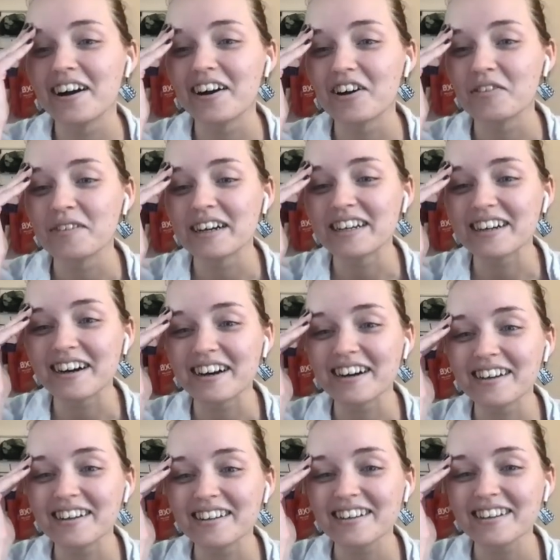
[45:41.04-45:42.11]
Oh my
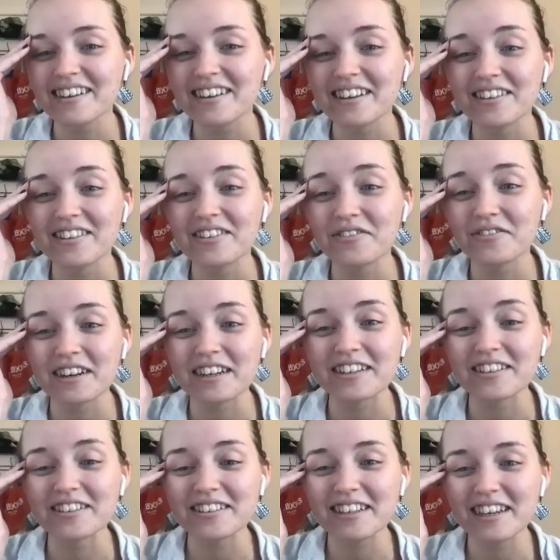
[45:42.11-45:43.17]
God. And the
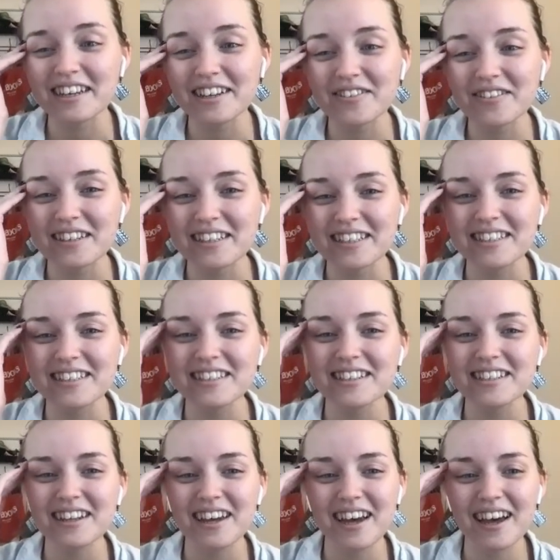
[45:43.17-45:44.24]
funnier thing was,
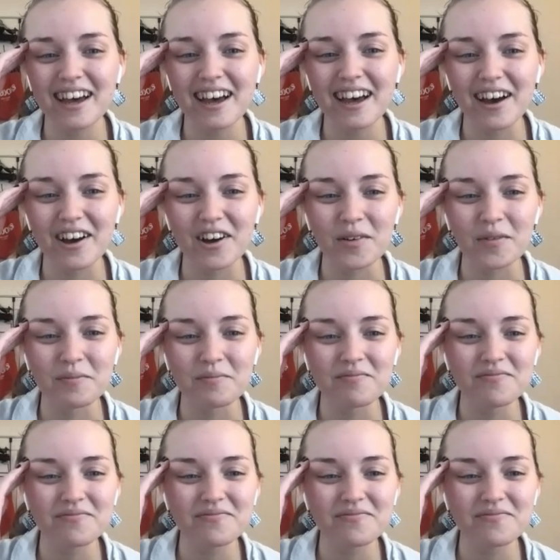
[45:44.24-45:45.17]
um,